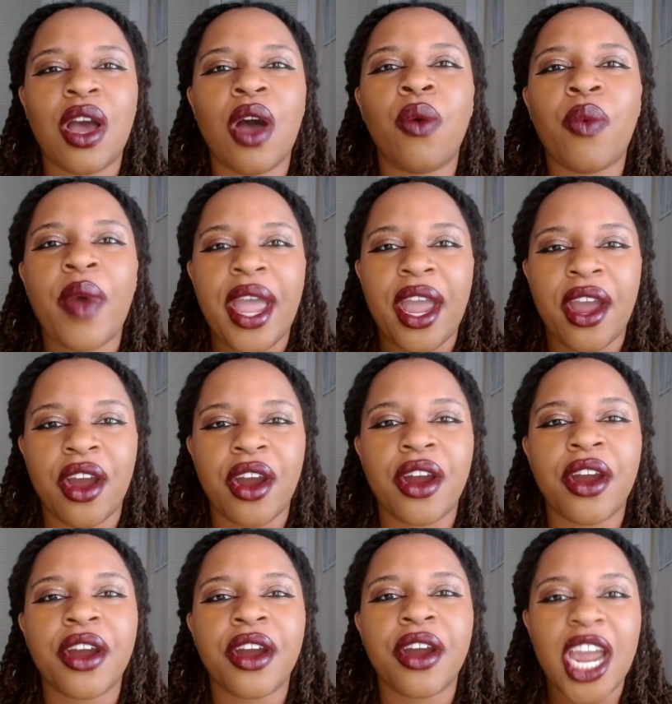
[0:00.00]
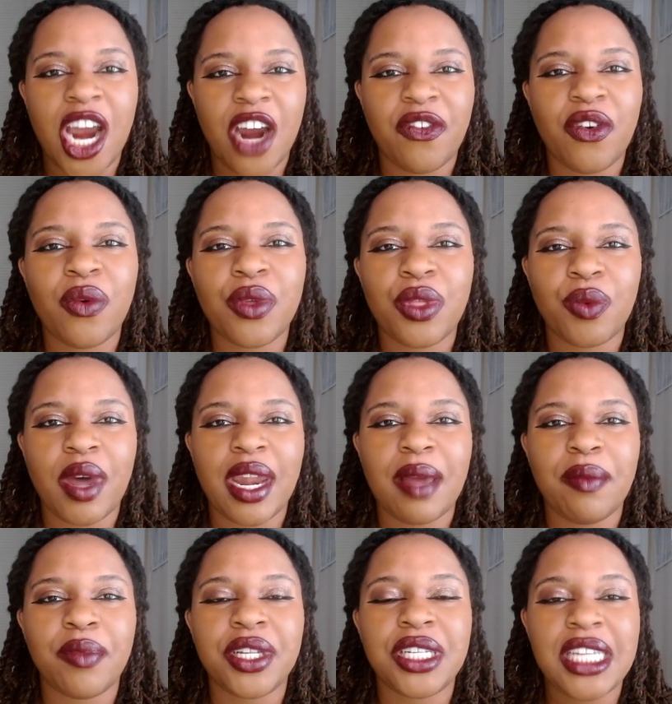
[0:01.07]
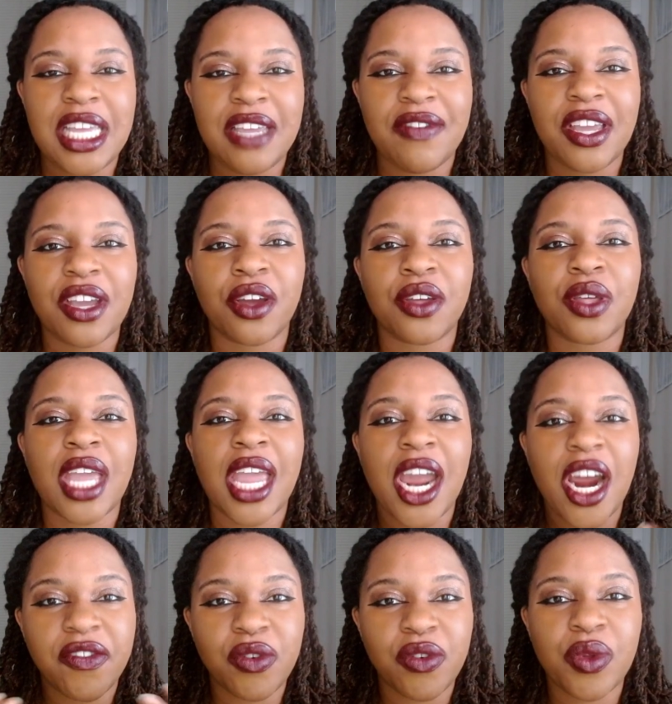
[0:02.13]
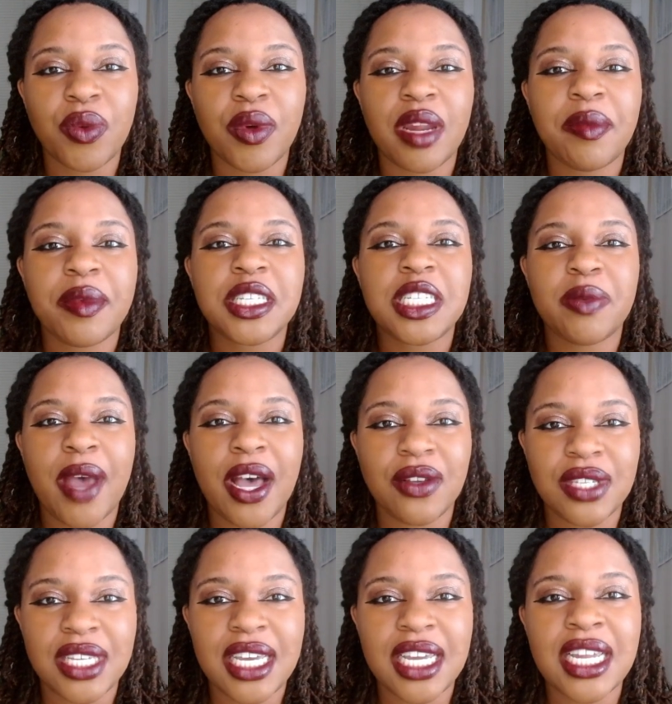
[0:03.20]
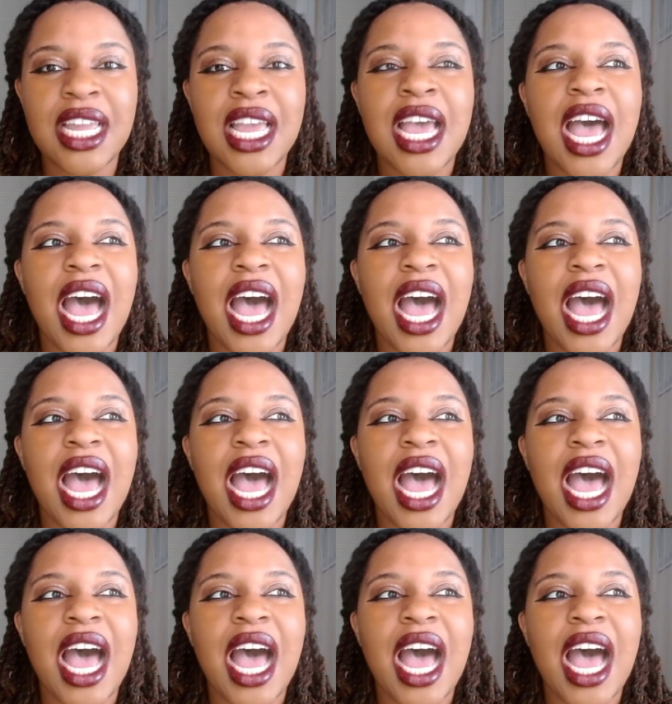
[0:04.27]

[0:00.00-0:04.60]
aware or careful with what I'm believing or careful with what I'm espousing,